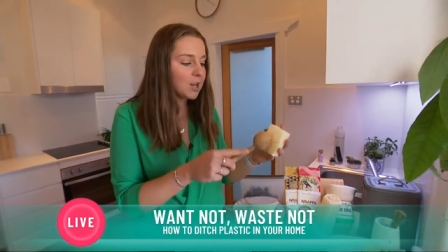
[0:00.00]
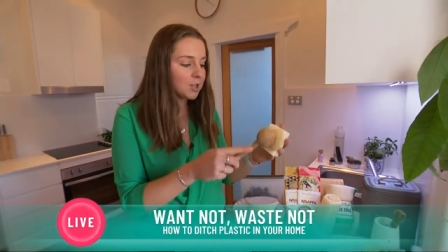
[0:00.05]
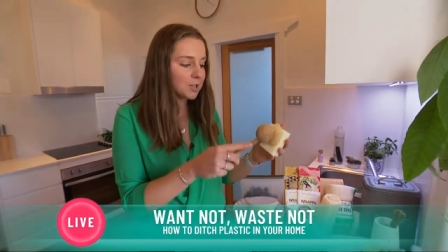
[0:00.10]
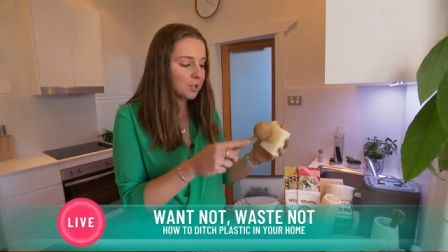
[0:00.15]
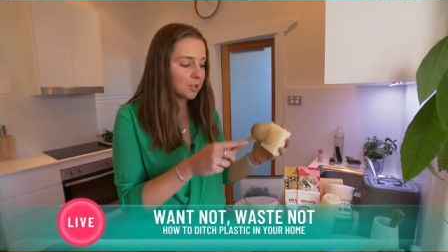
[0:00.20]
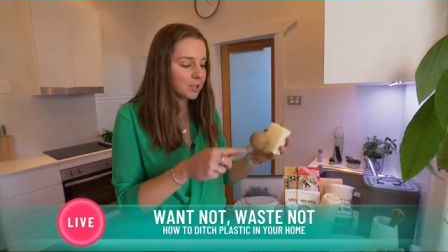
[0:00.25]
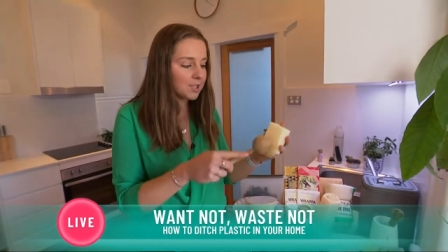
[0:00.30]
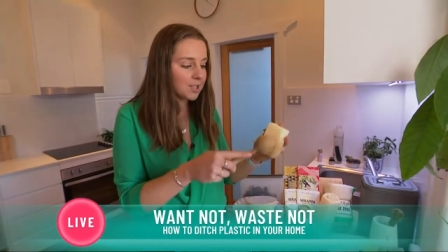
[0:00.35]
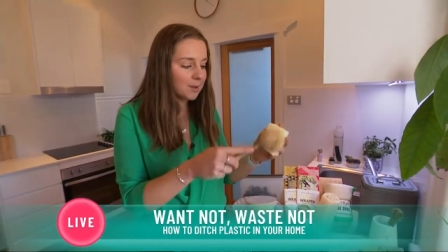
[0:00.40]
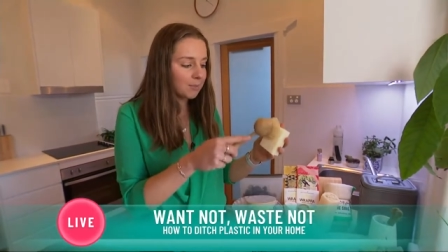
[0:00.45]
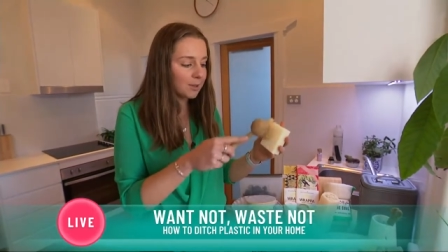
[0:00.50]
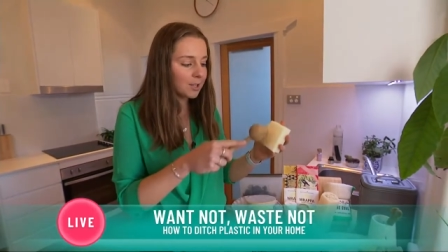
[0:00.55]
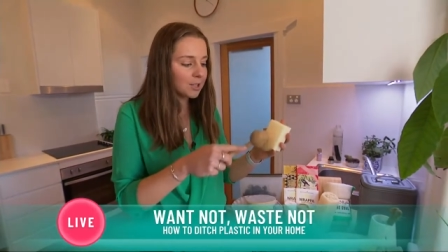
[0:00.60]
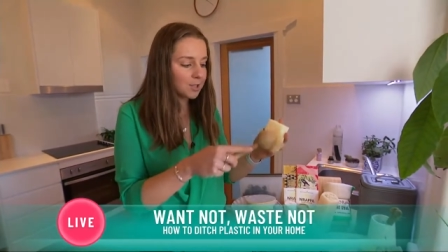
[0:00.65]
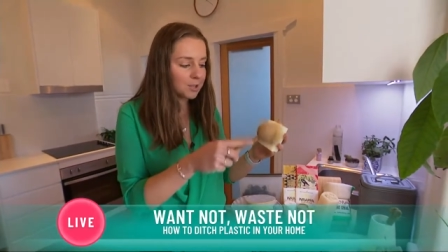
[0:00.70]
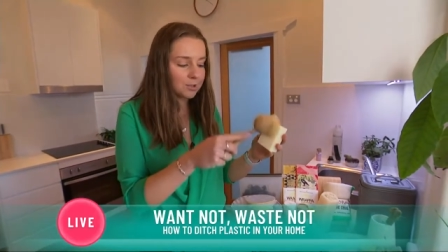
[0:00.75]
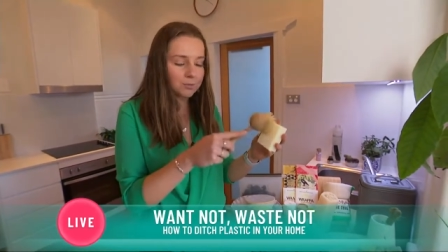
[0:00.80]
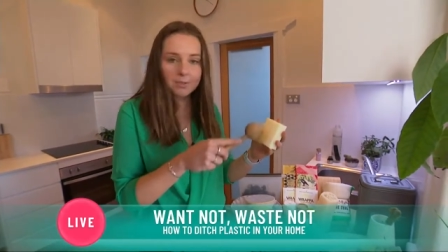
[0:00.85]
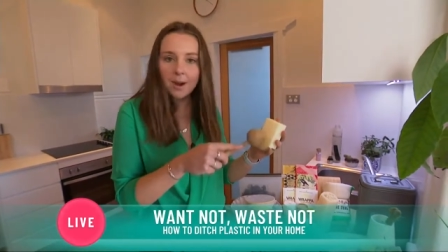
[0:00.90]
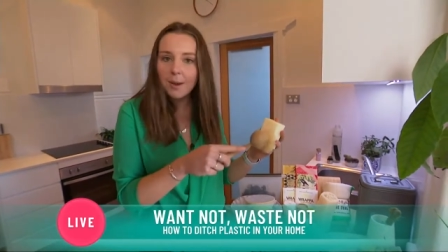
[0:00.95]
So you simply
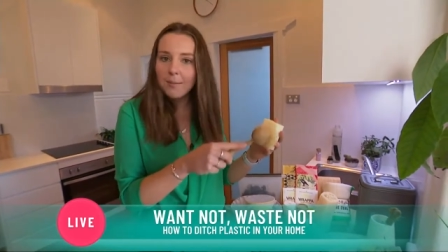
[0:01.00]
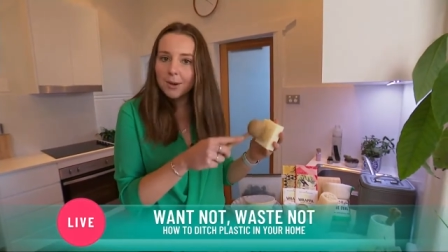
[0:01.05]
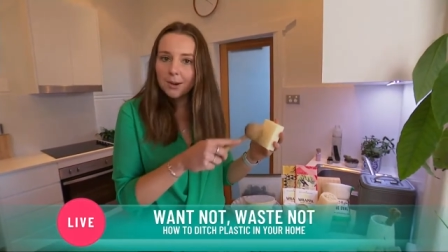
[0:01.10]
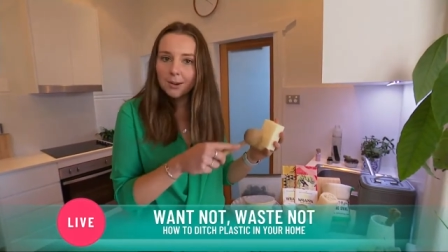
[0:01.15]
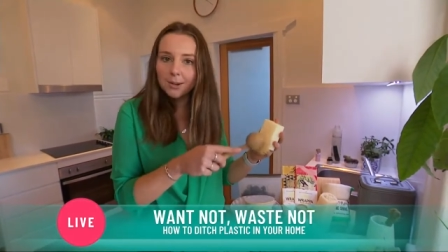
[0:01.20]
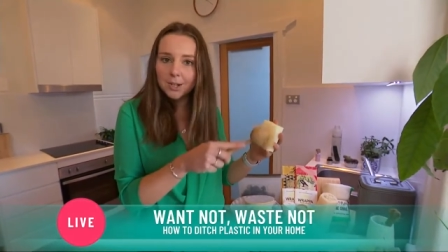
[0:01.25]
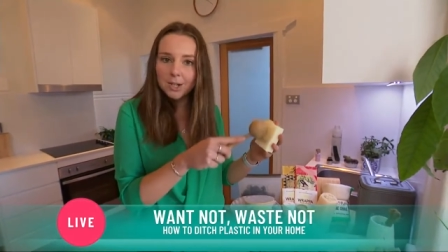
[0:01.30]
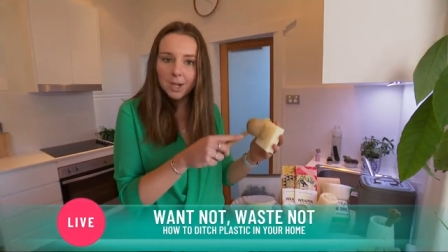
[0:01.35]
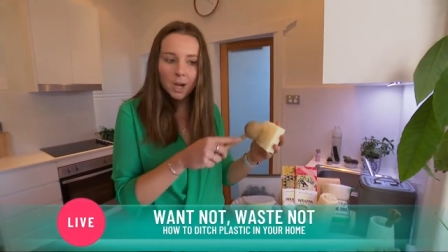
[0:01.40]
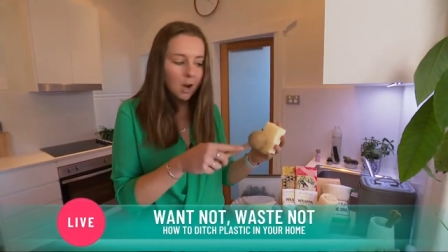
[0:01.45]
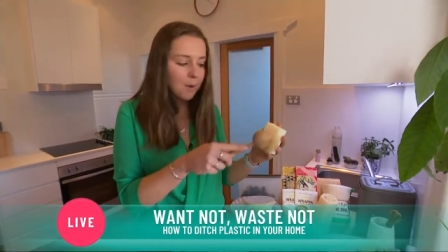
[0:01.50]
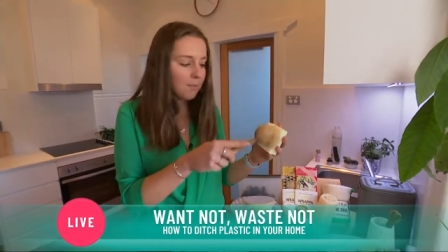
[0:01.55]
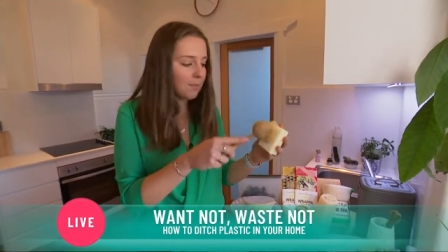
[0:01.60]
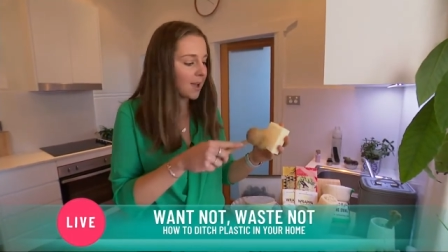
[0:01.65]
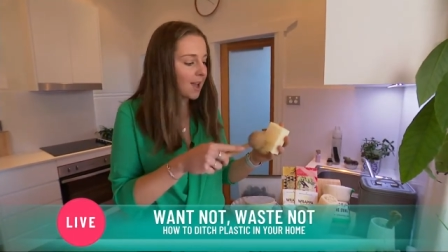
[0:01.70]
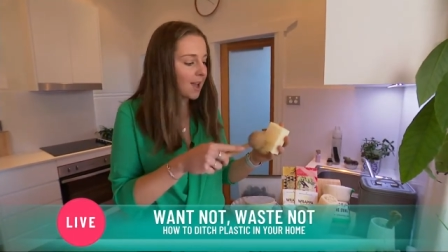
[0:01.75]
just rub it on top